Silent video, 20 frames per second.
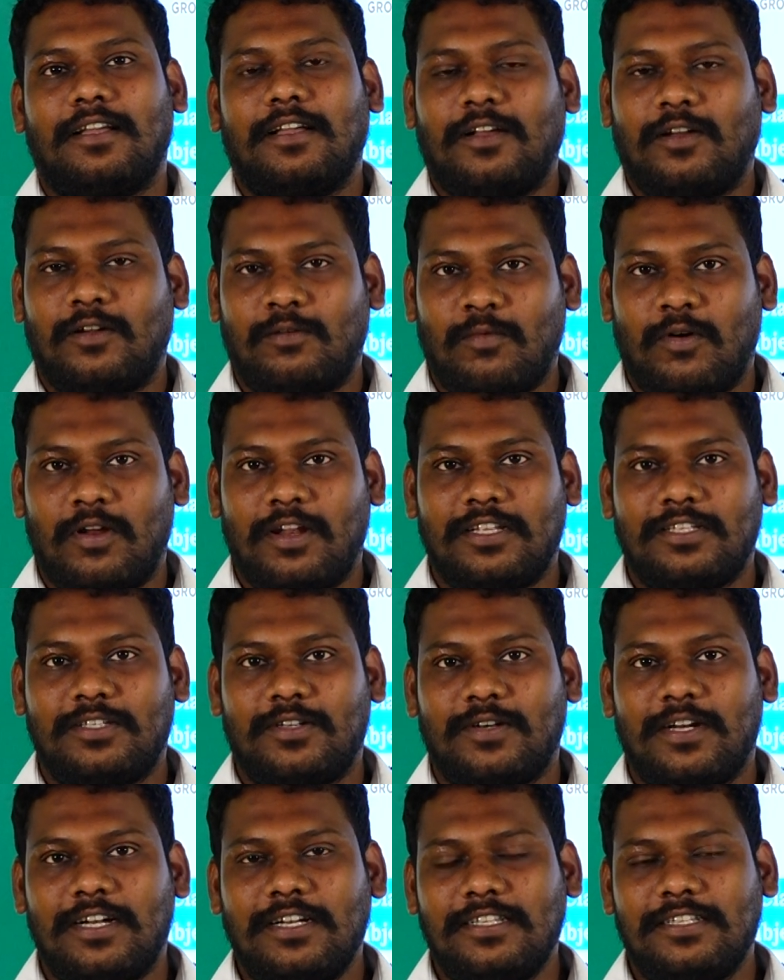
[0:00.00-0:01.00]
Good morning,
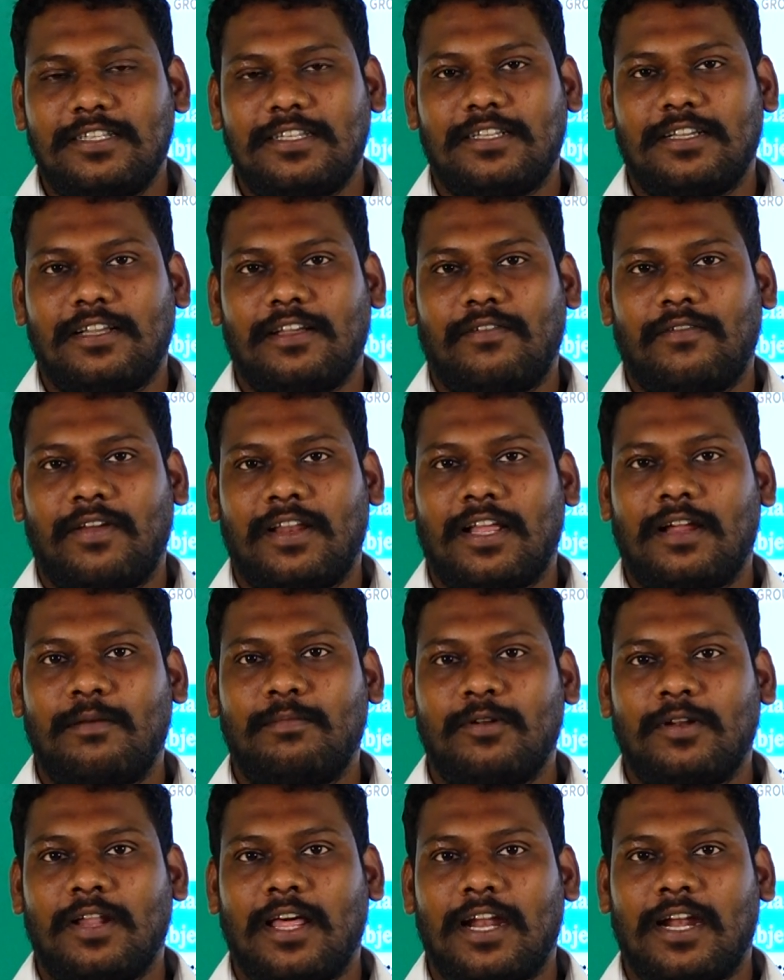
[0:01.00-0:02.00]
students. Welcome
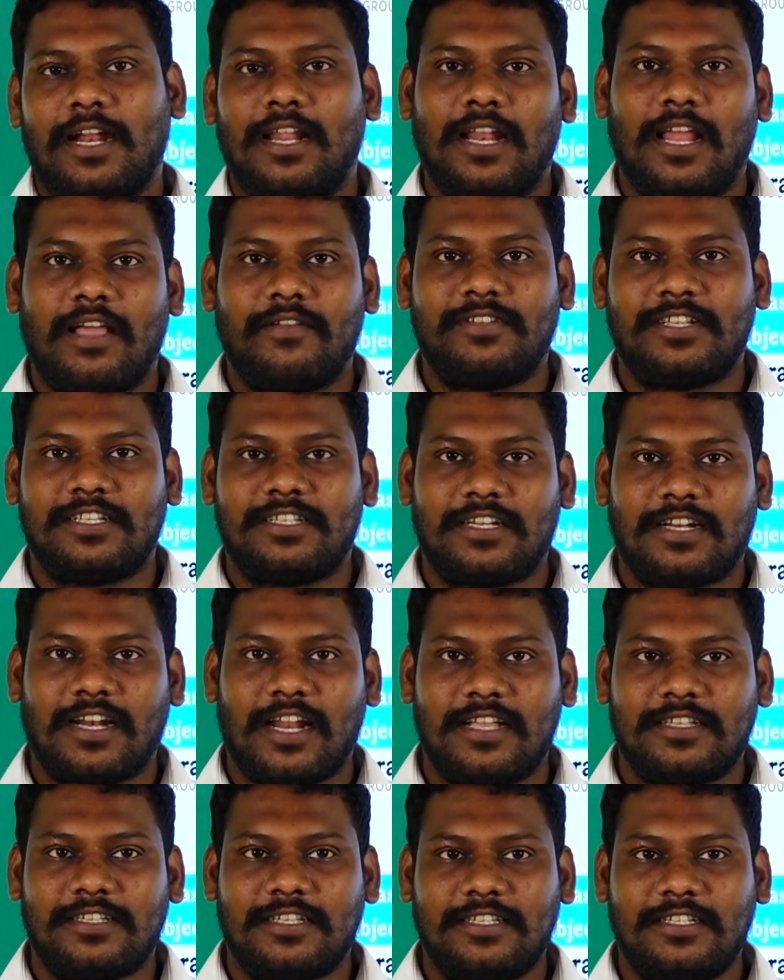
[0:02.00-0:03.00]
to Manual Live Session
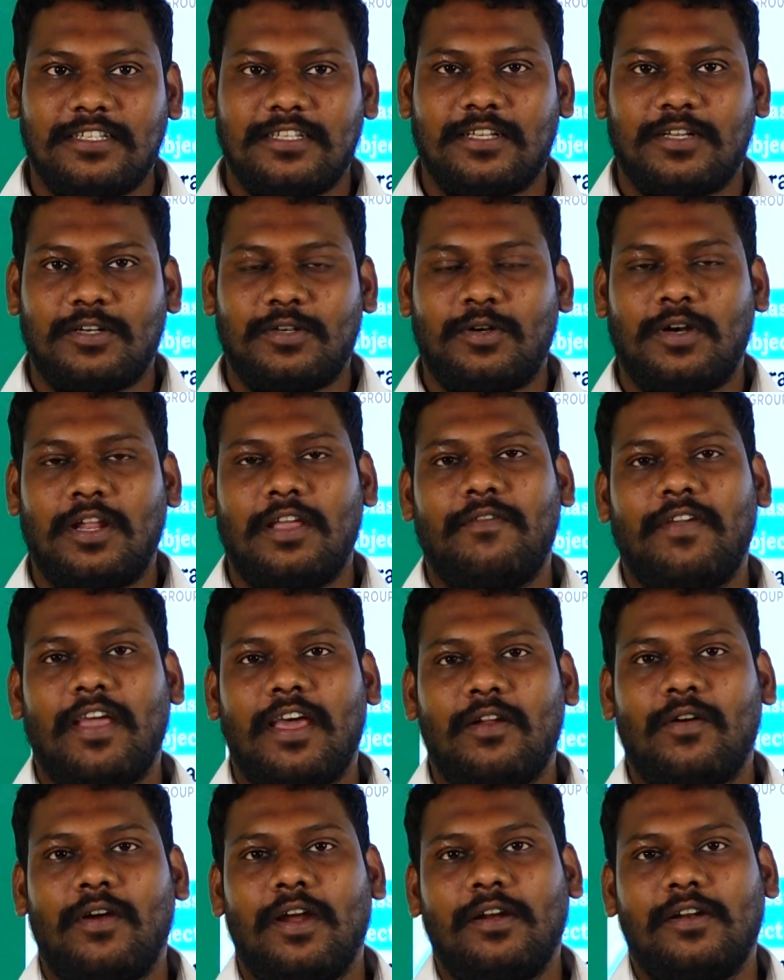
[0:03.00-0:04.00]
classes. Today we
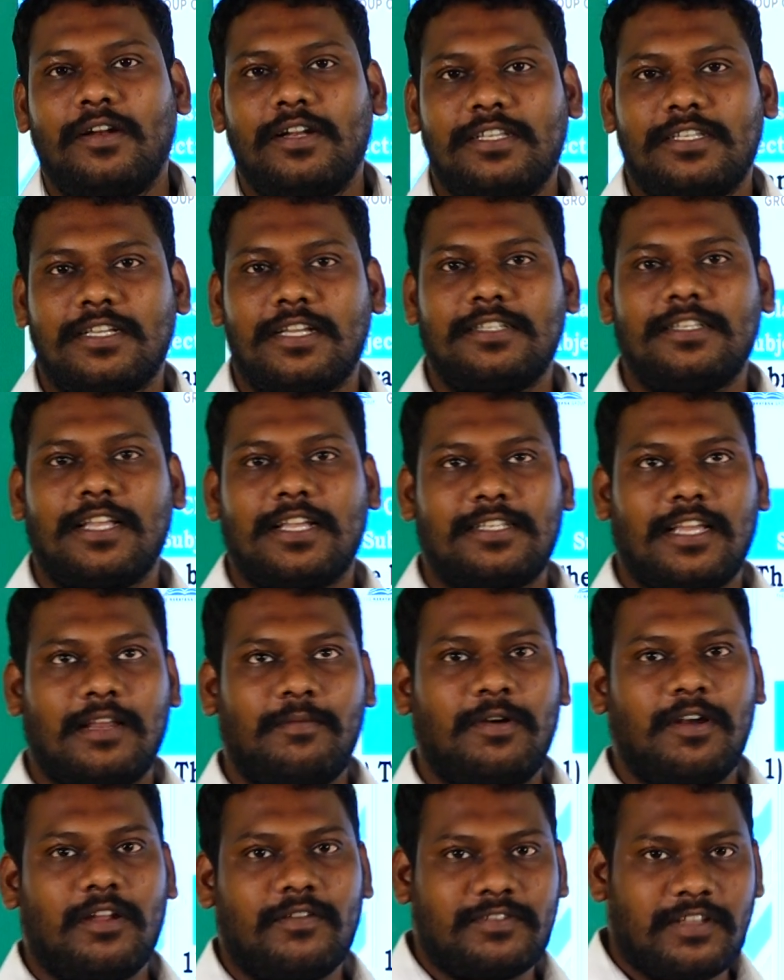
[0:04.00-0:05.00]
are going to discuss the
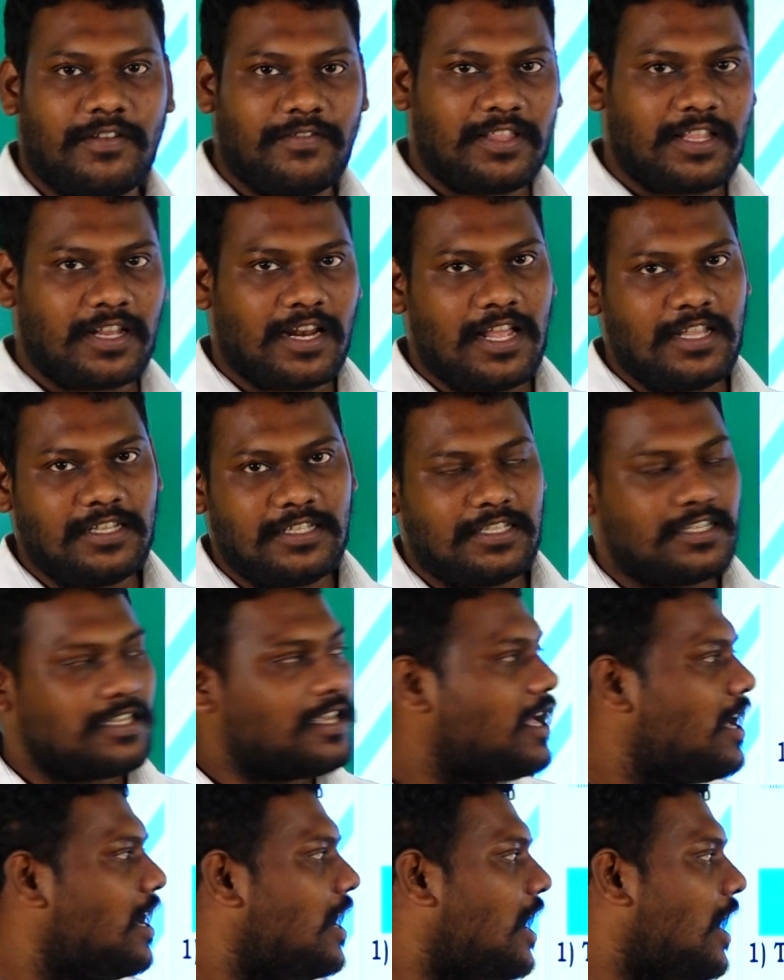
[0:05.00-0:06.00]
assignment of 7th class
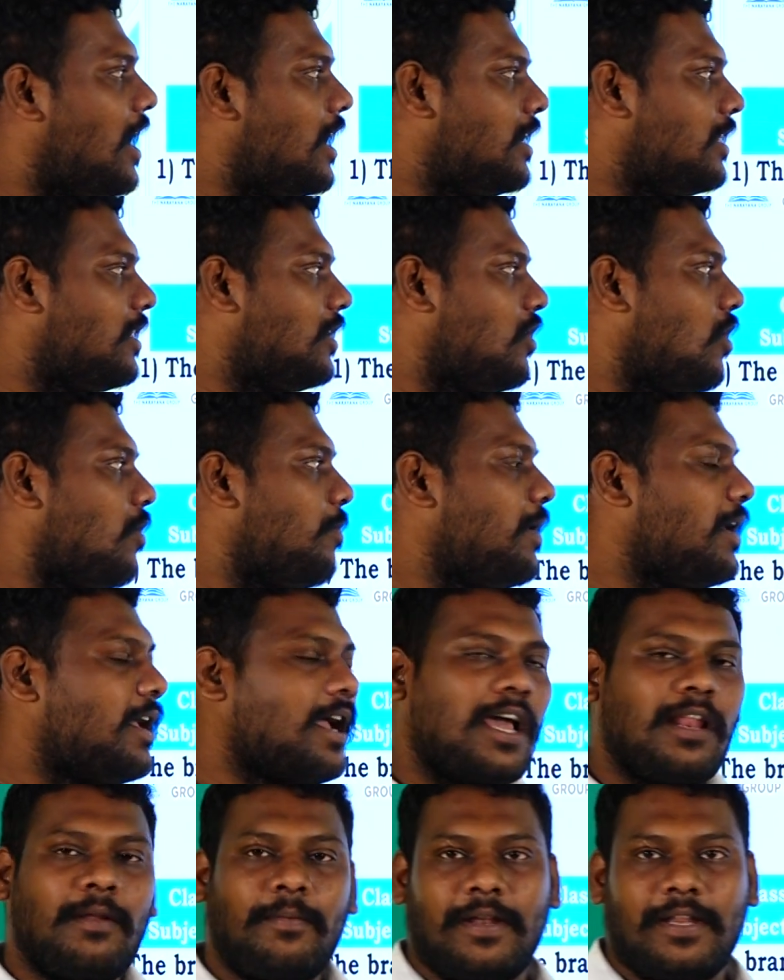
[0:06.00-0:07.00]
under the topic
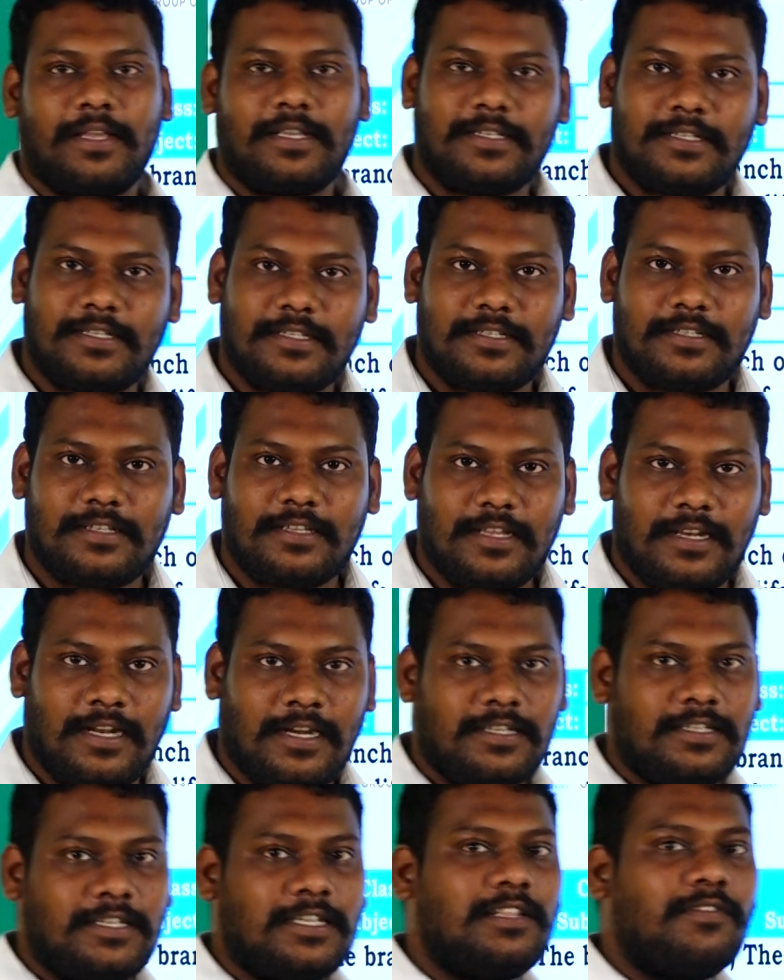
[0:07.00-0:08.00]
kinematics. Let
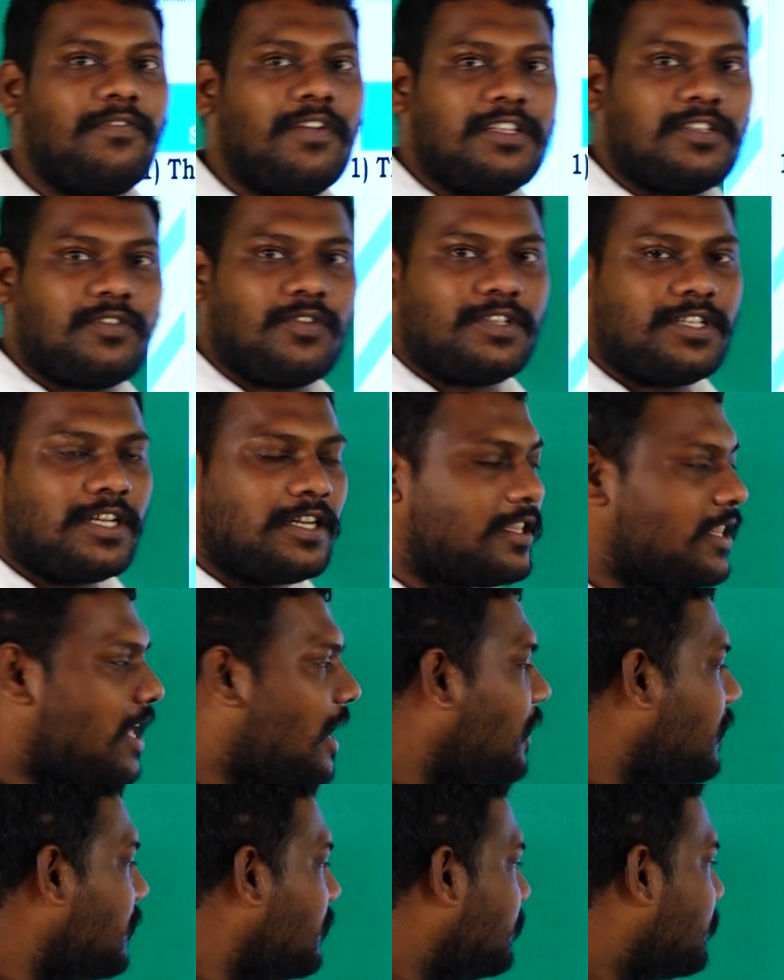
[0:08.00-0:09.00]
us see the first question in that.